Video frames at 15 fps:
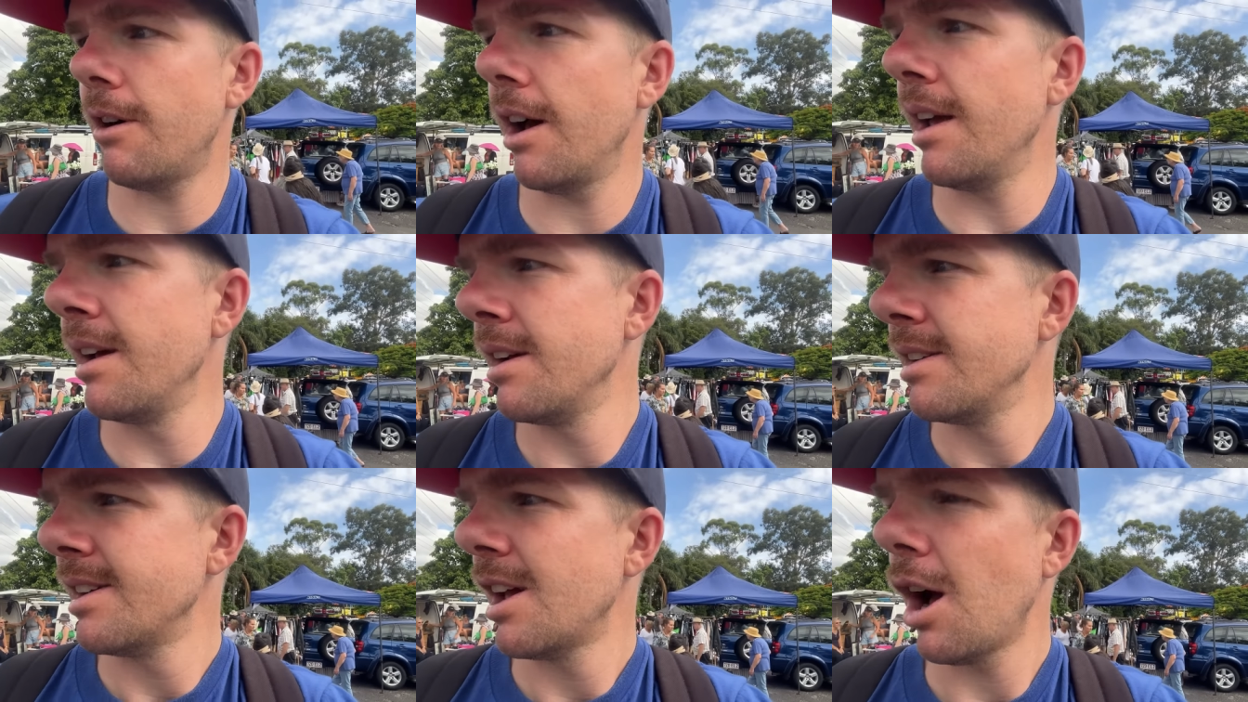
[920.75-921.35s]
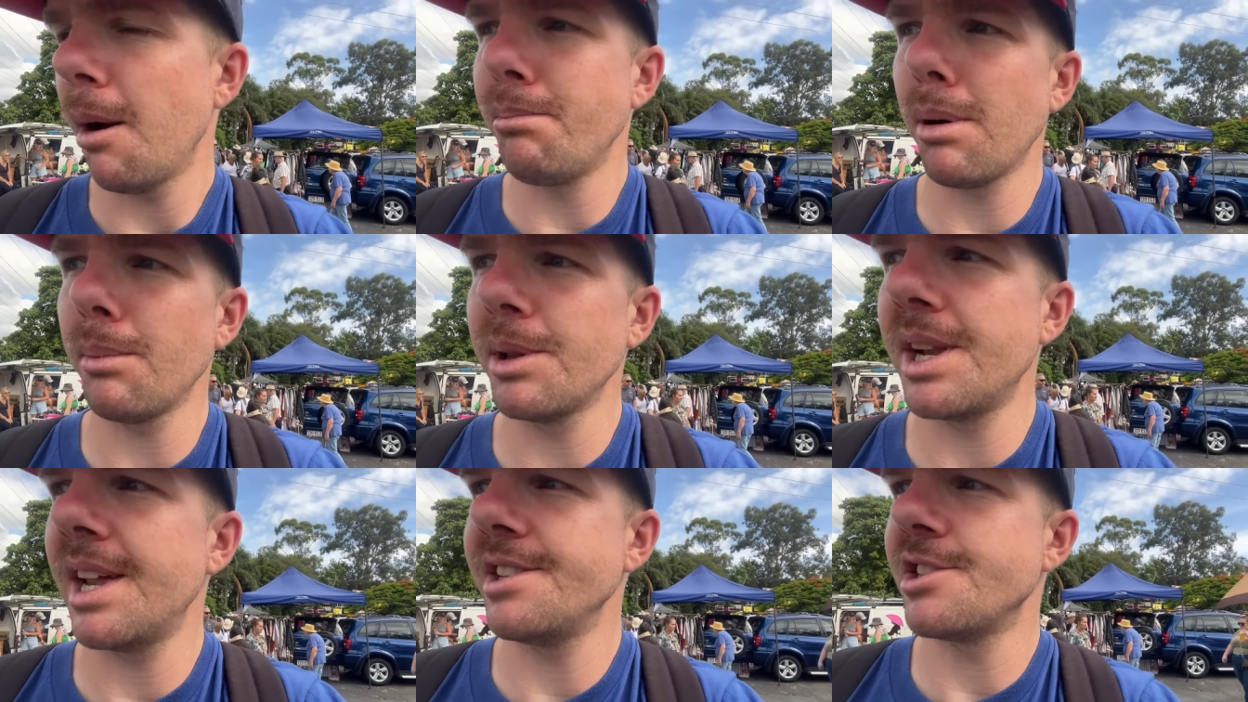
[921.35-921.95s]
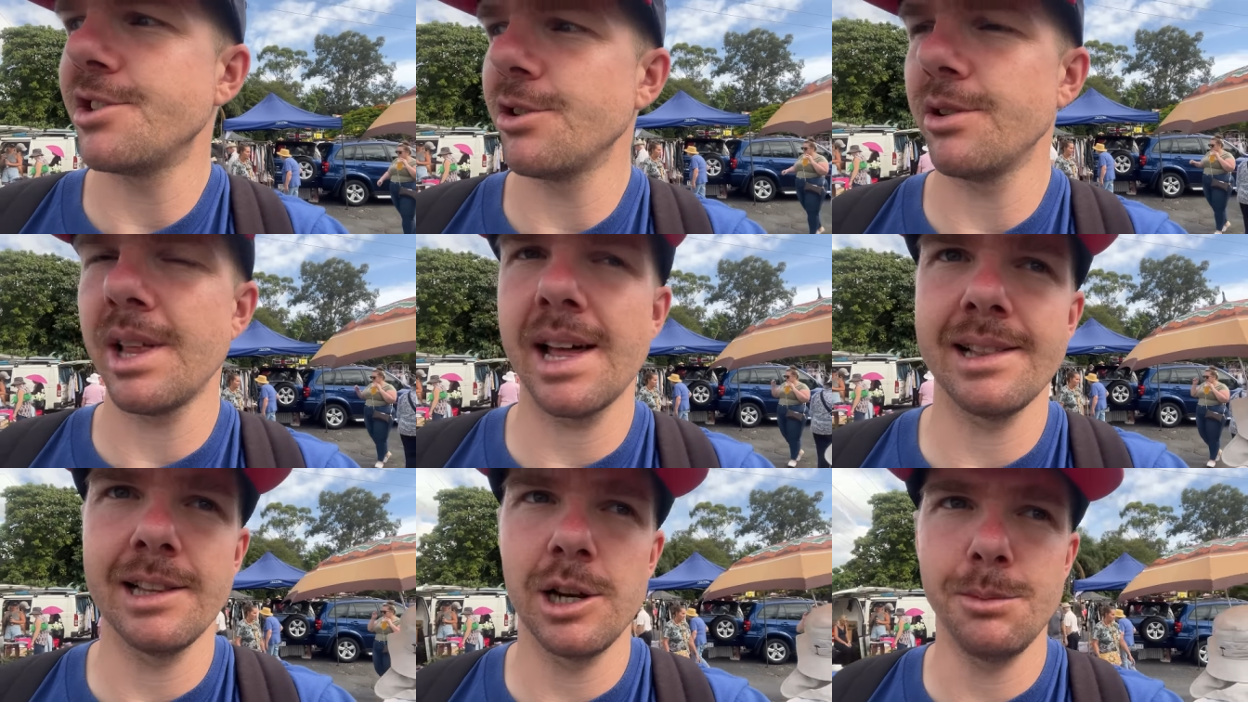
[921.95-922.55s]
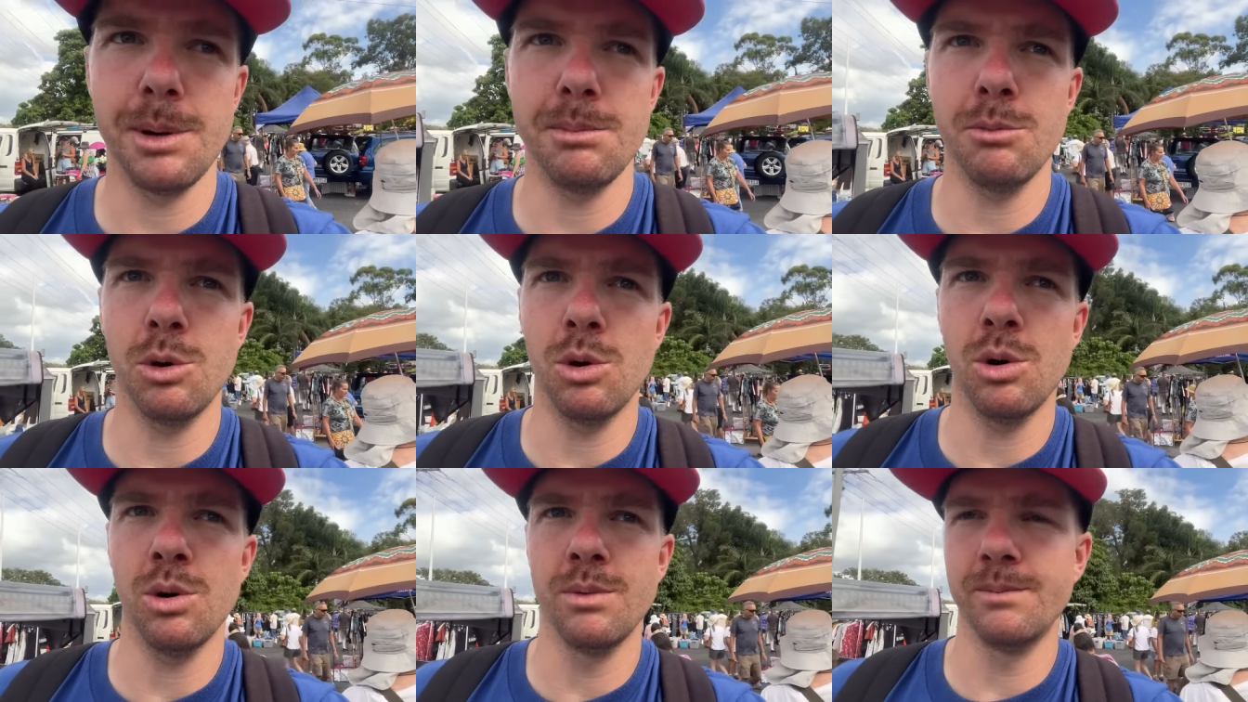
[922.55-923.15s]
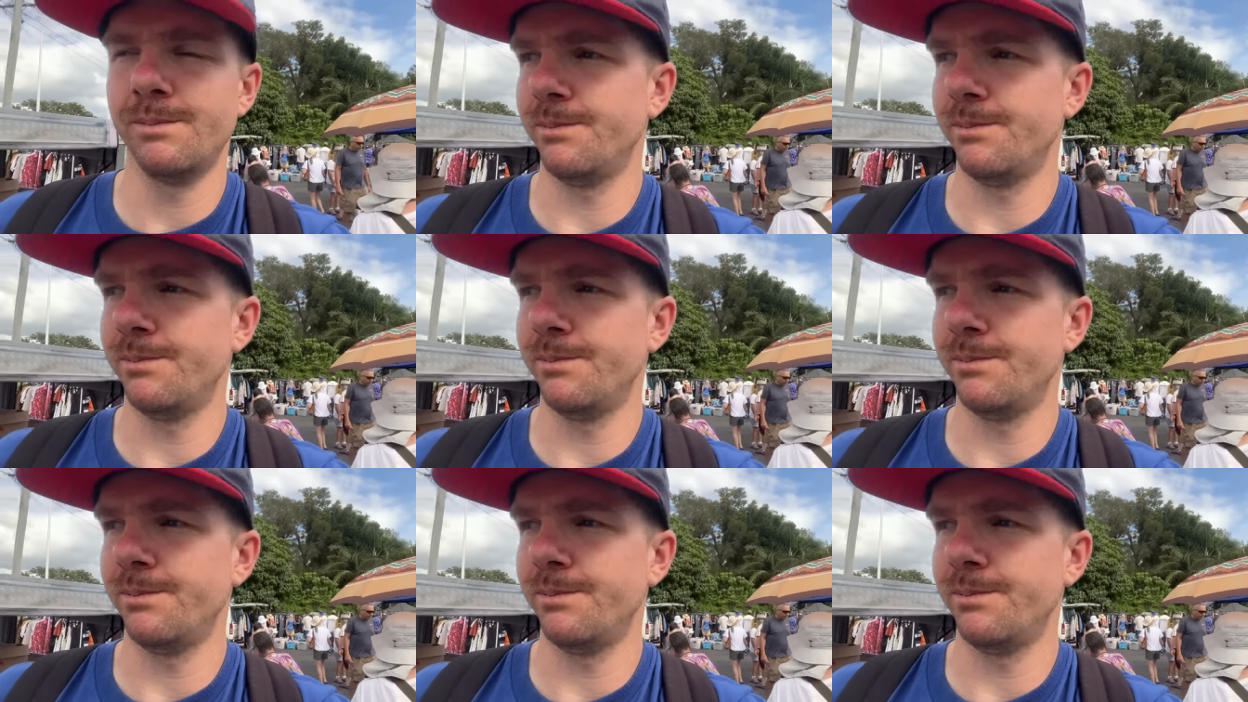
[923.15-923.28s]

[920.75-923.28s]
Like, I probably need to do that a little bit more.